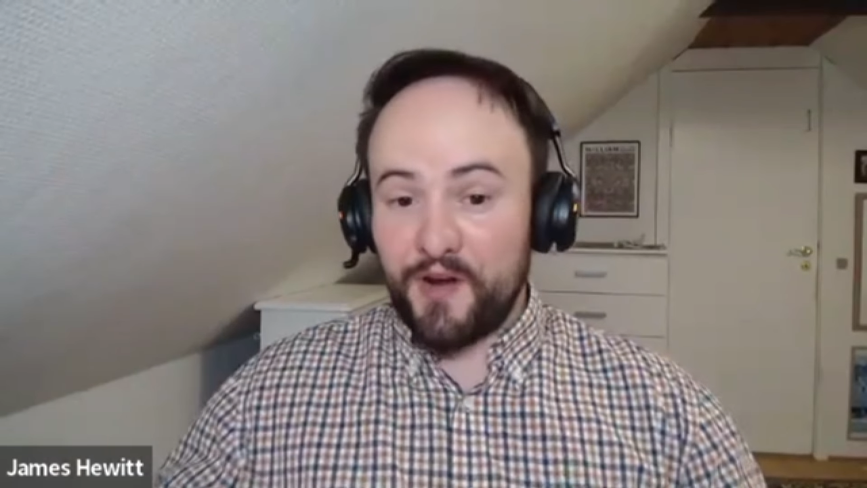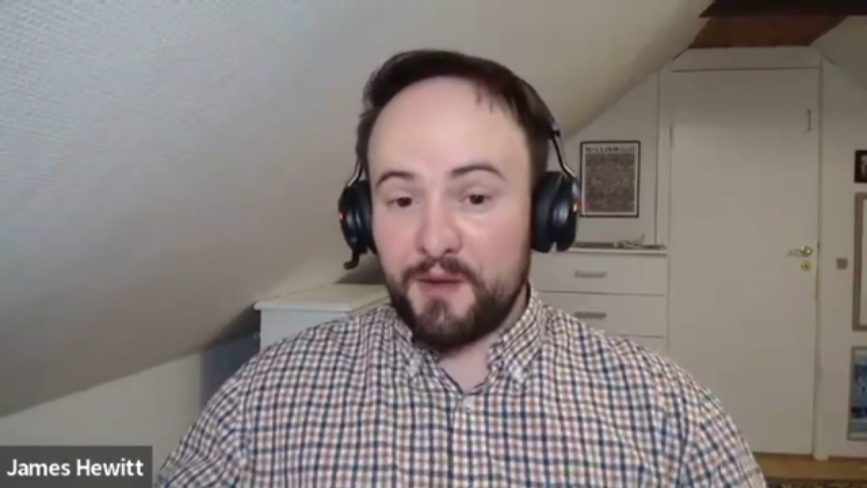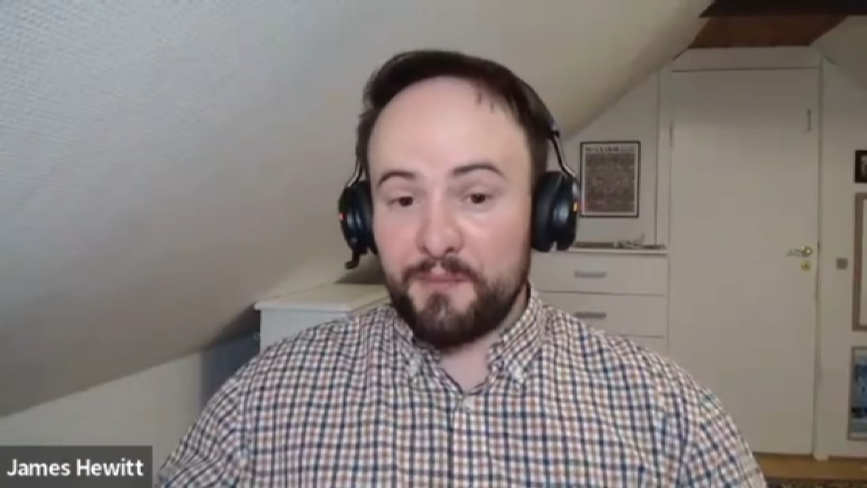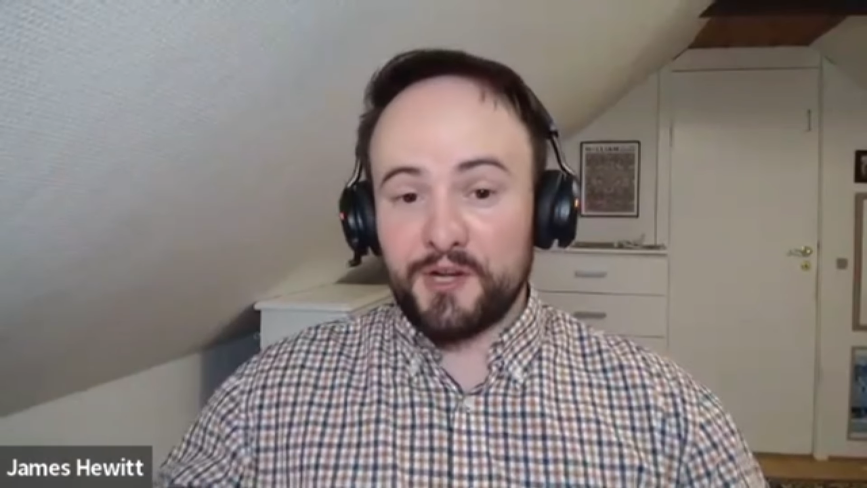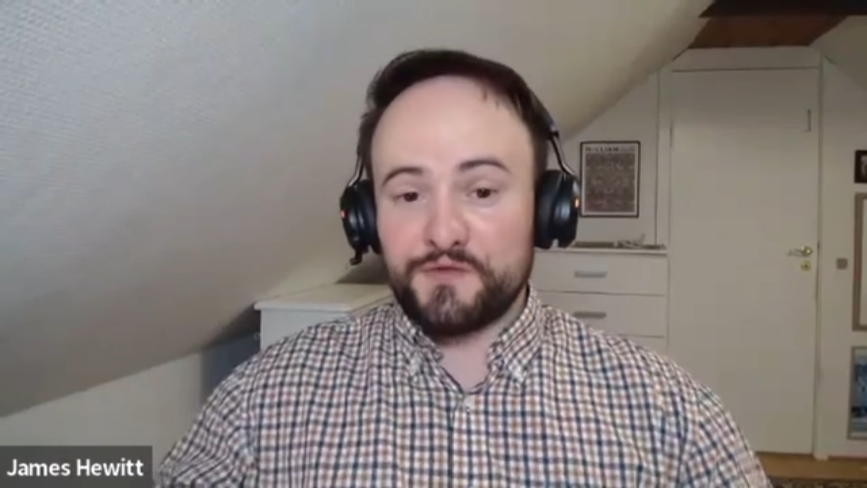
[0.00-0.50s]
you
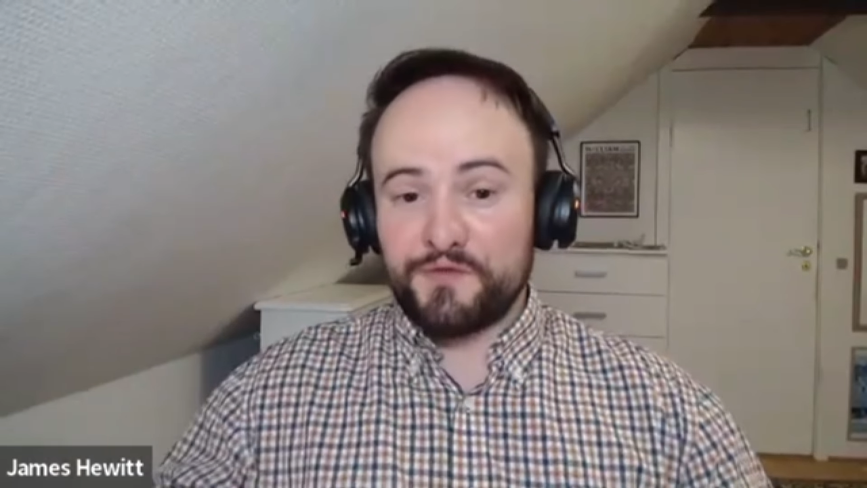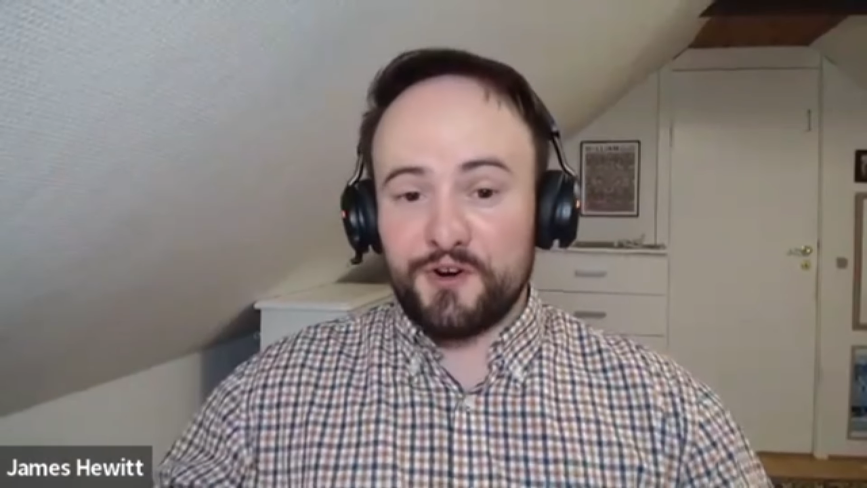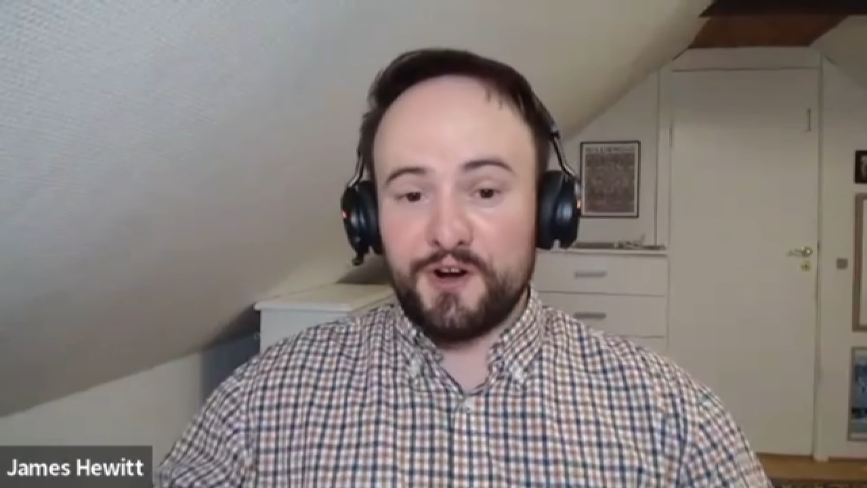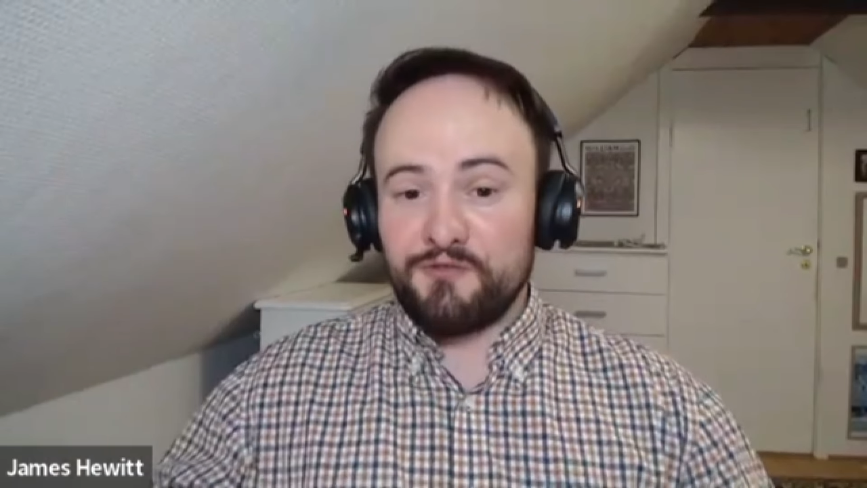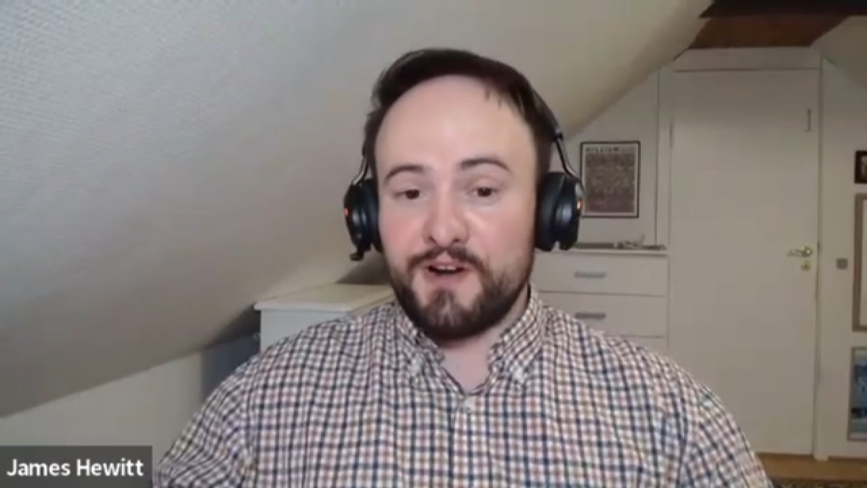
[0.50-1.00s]
very much
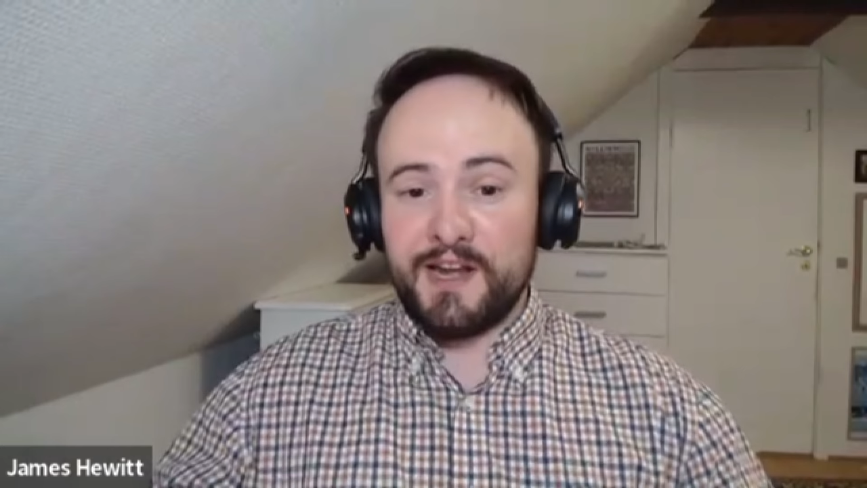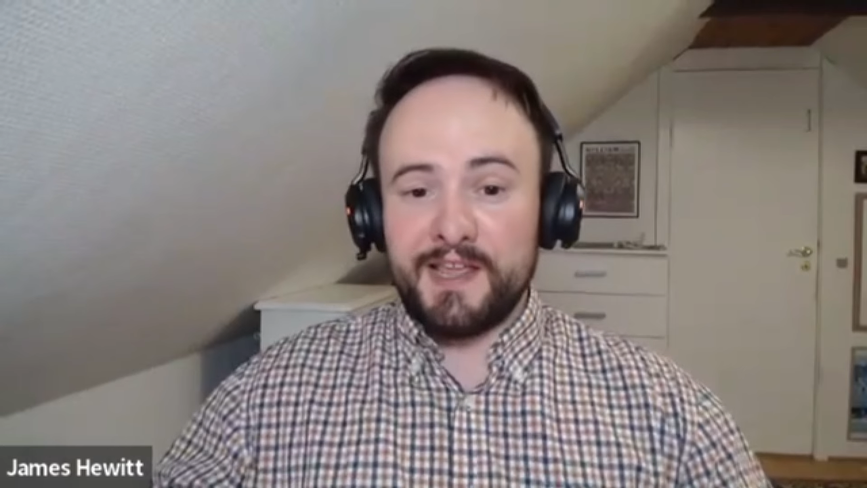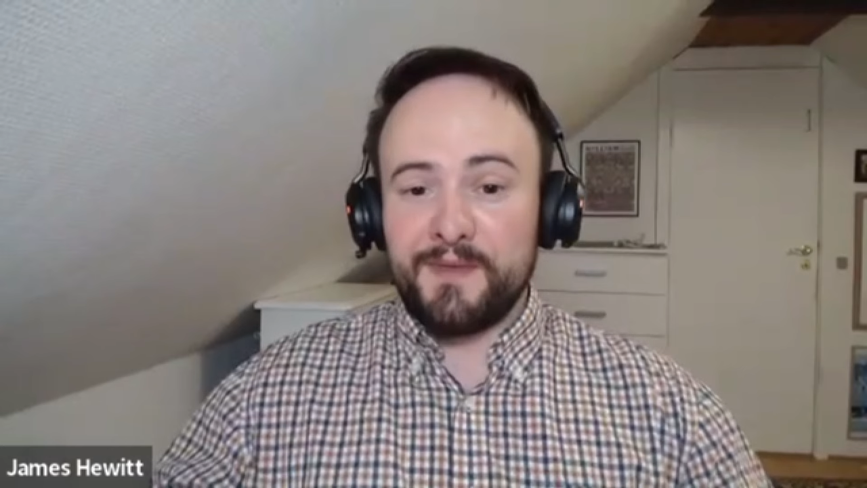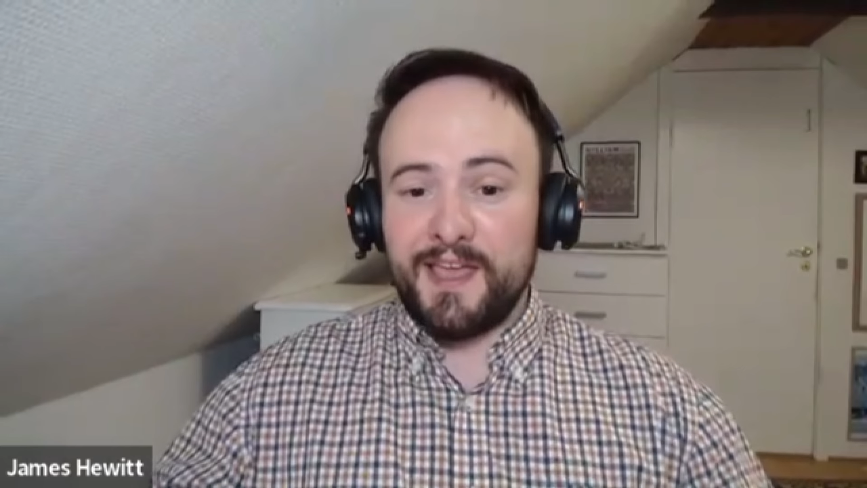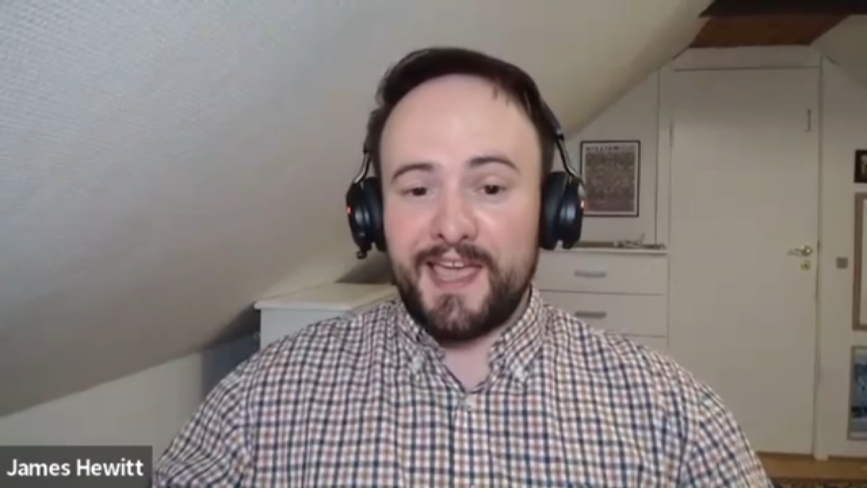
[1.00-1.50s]
for a
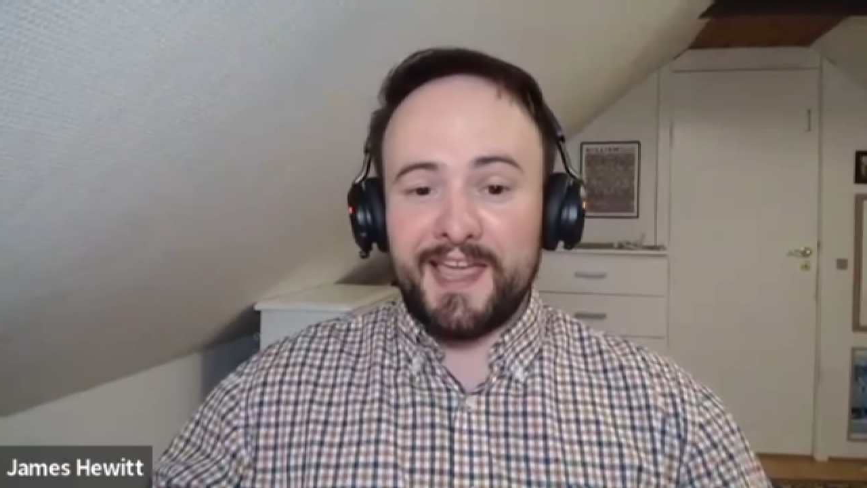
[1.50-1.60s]
really